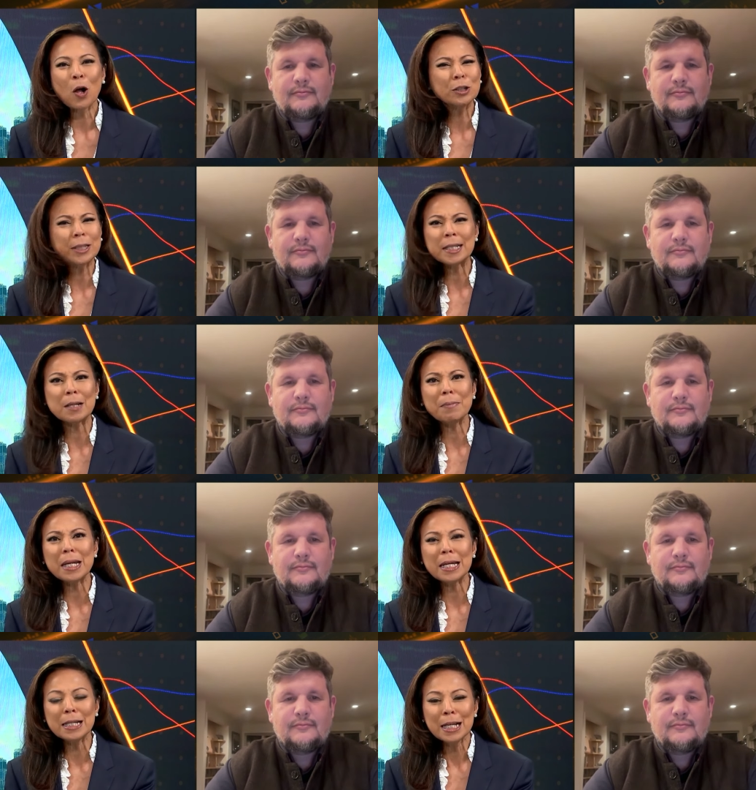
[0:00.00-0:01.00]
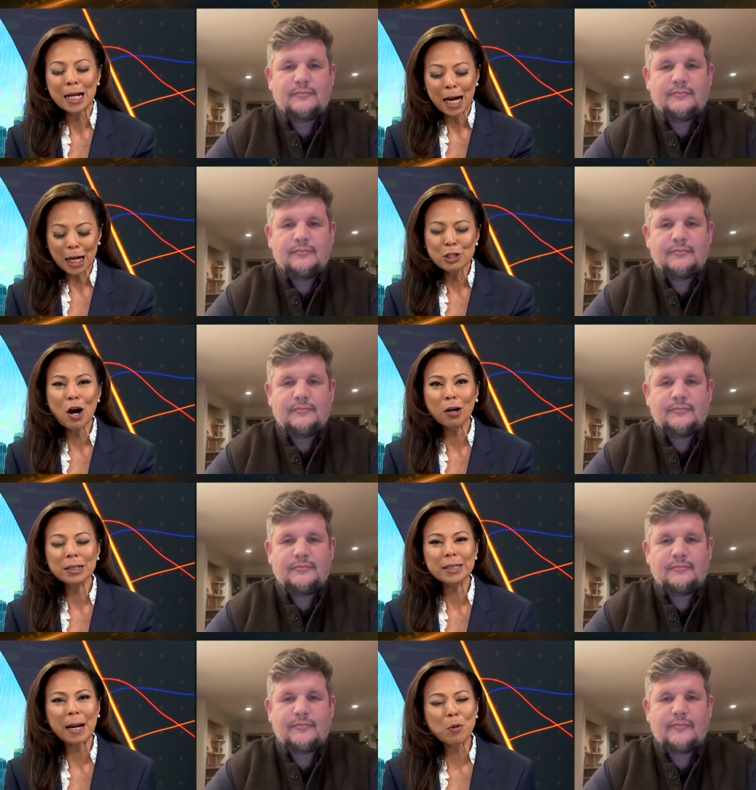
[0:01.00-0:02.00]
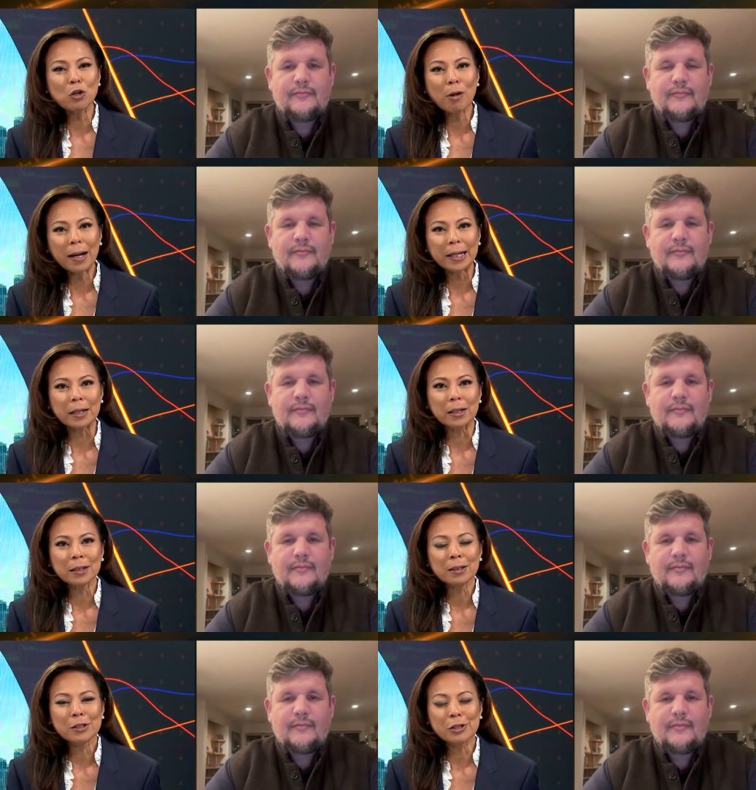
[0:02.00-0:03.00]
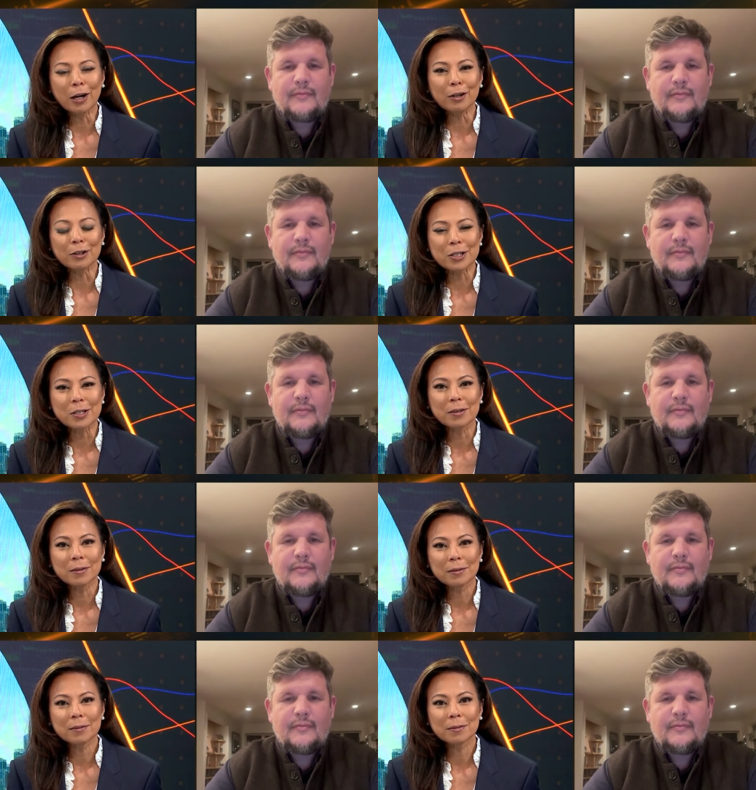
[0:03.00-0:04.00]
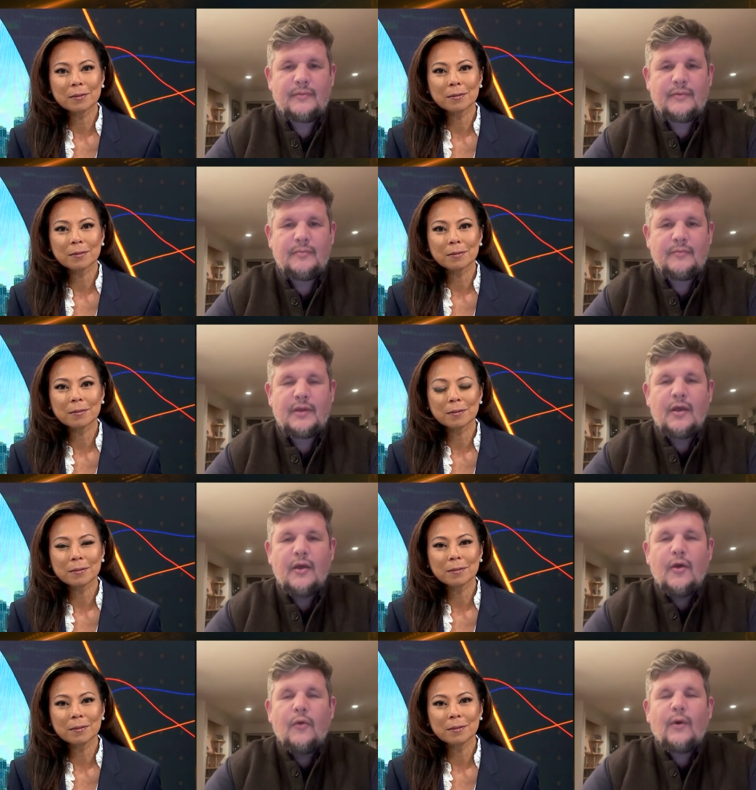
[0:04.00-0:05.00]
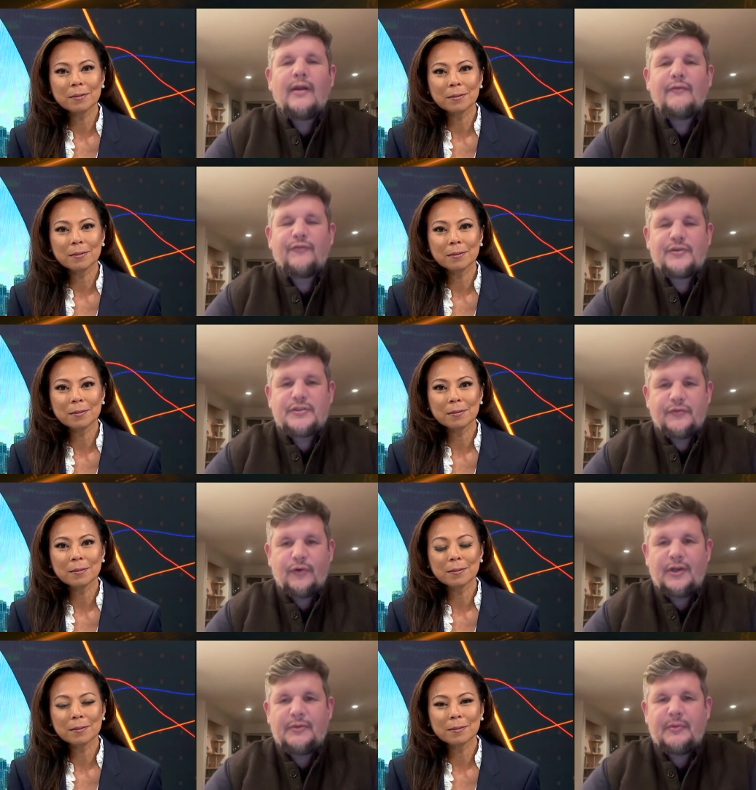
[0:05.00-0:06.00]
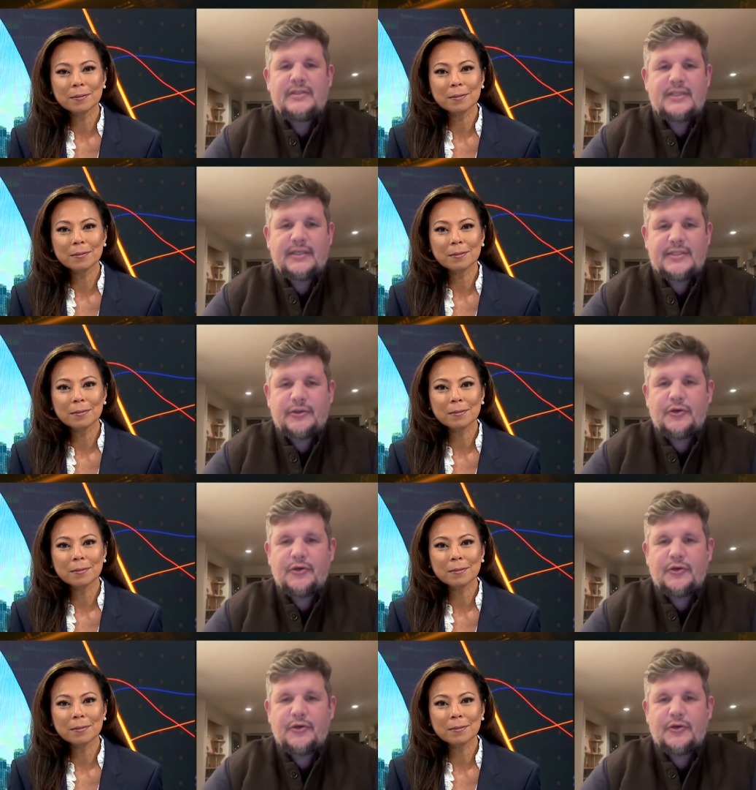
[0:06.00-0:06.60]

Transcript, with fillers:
Speaker 1: also doesn't mean non-democratic, Gilles?
Speaker 2: Well, first of all, it means that